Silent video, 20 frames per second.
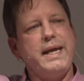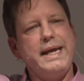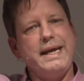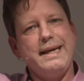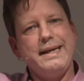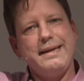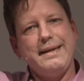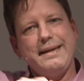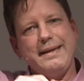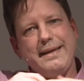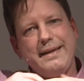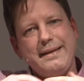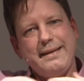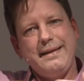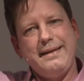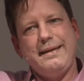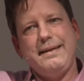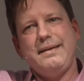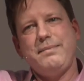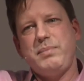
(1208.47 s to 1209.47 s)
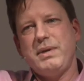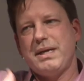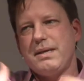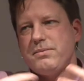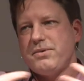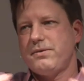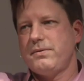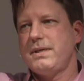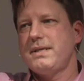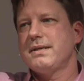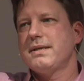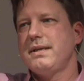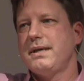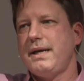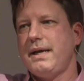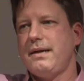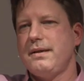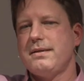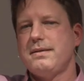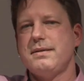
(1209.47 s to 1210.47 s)
And it becomes a risk
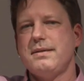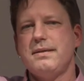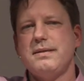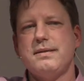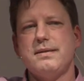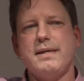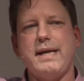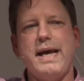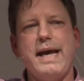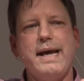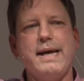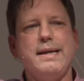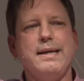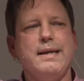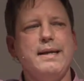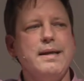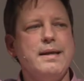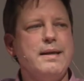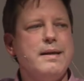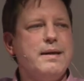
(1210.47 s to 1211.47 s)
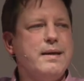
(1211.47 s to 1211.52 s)
analysis that,